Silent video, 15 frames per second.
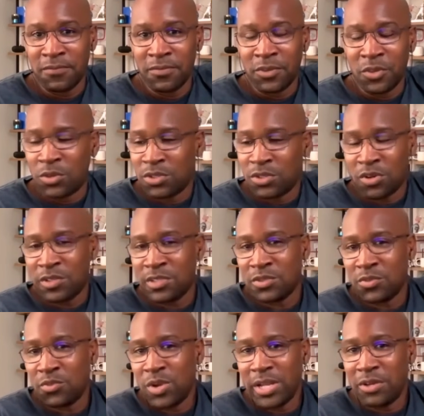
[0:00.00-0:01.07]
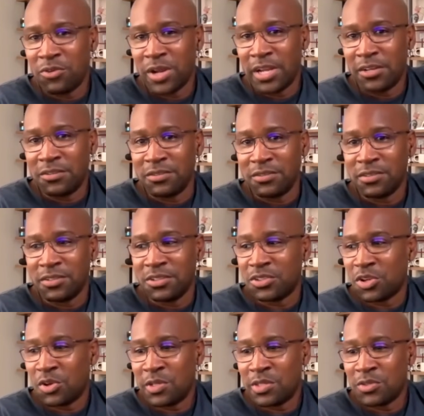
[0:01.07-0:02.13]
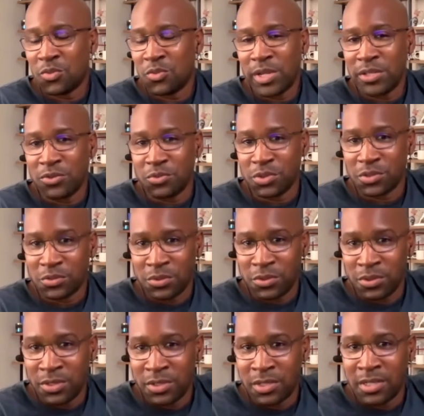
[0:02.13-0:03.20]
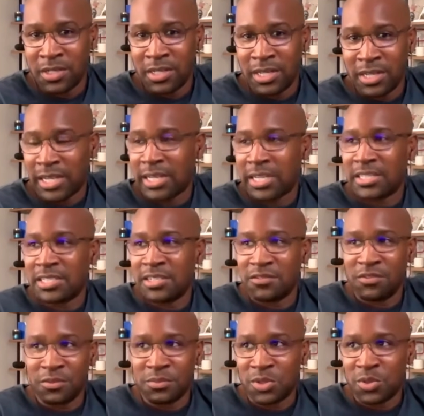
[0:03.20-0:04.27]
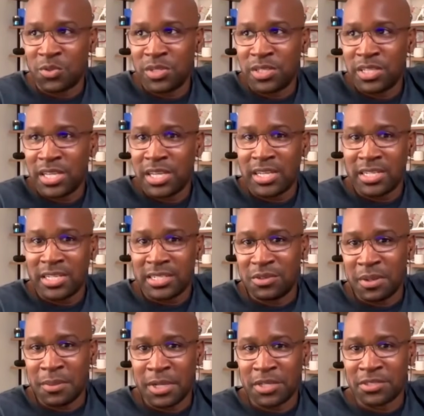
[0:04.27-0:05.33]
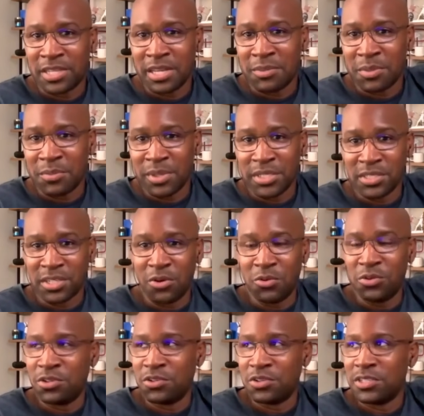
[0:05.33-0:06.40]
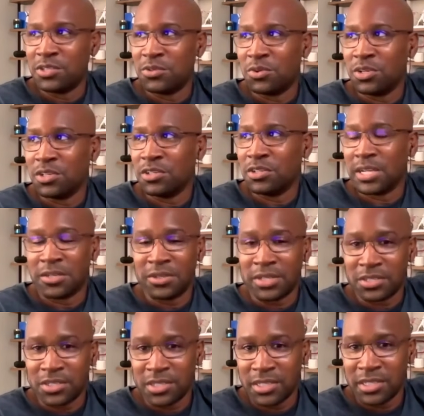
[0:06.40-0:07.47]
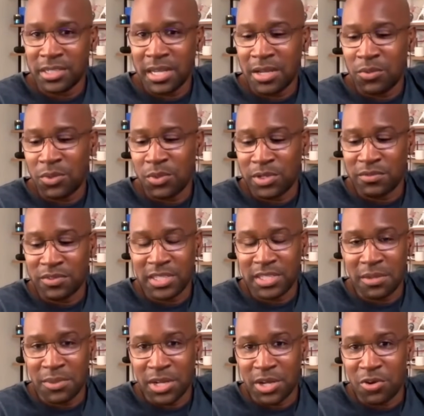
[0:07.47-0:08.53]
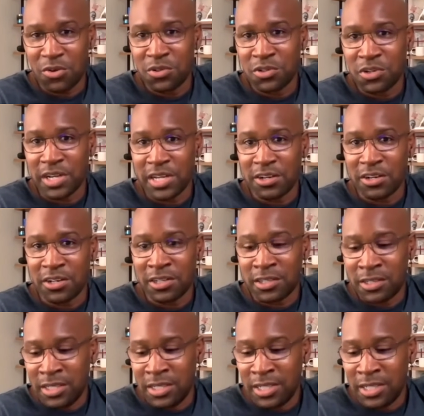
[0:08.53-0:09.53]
There's always a way around. There's always a way through. And like I said, from someone that I'm not gonna say I'm the best coder in the world, I won't even say I'm a coder at all.